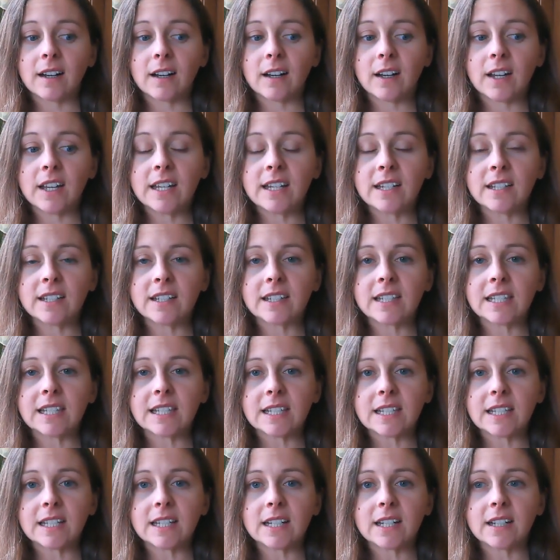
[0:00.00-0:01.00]

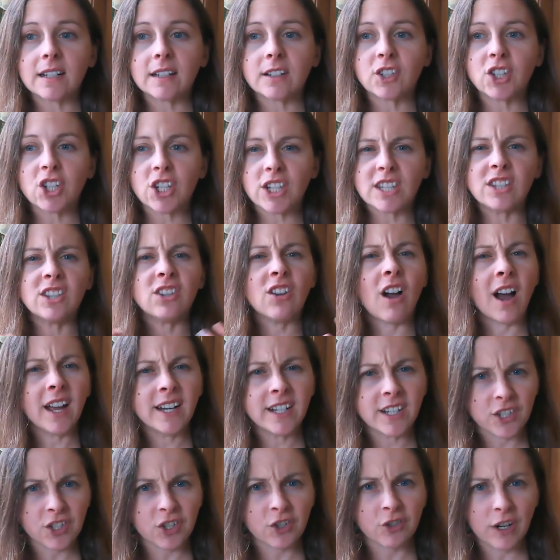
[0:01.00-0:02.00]
is just
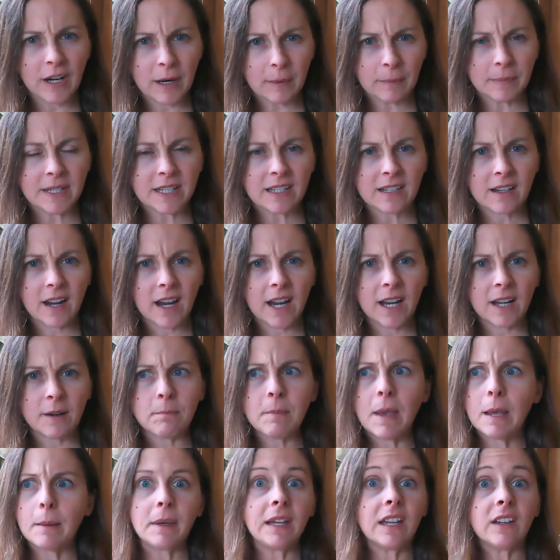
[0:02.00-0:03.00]
nondescript
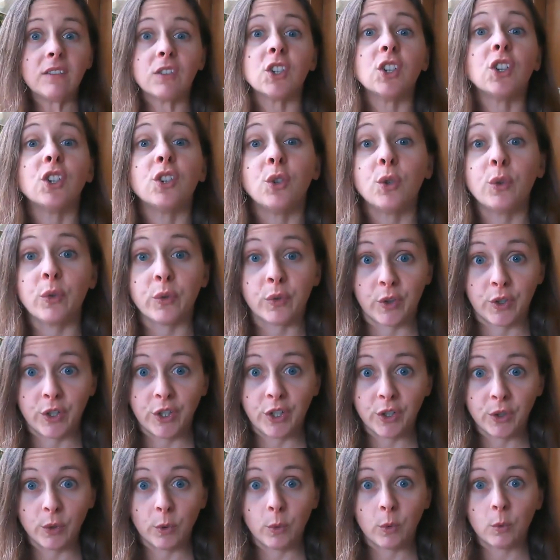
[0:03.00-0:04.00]
and maybe even new for
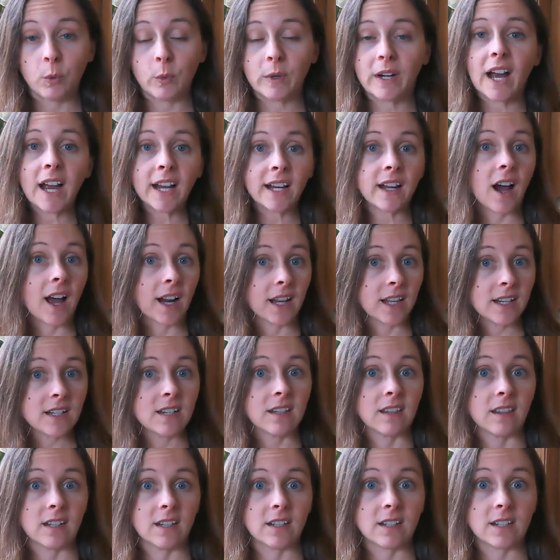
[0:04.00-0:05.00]
you. When I got
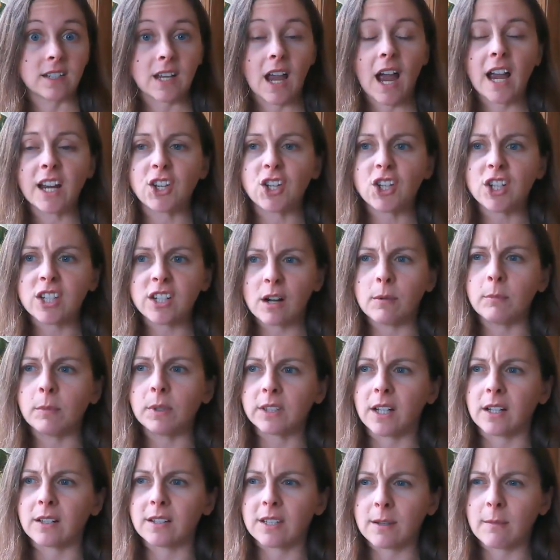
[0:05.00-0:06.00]
into this, I
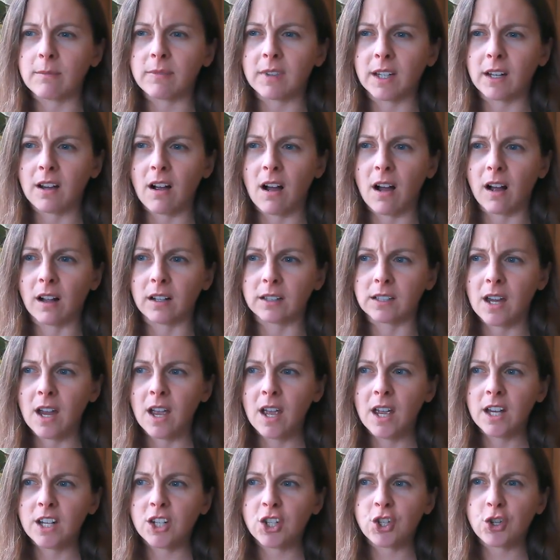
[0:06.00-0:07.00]
stumbled on something called
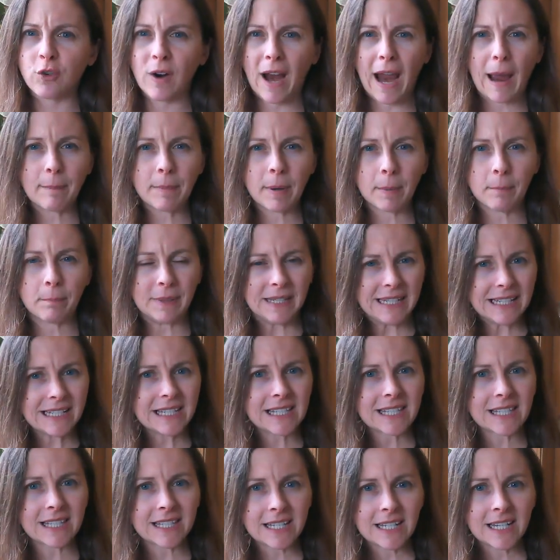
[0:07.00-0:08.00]
trap
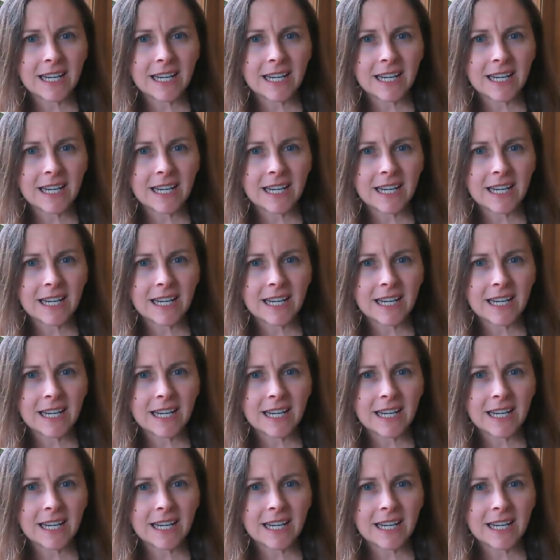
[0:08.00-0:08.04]
beats,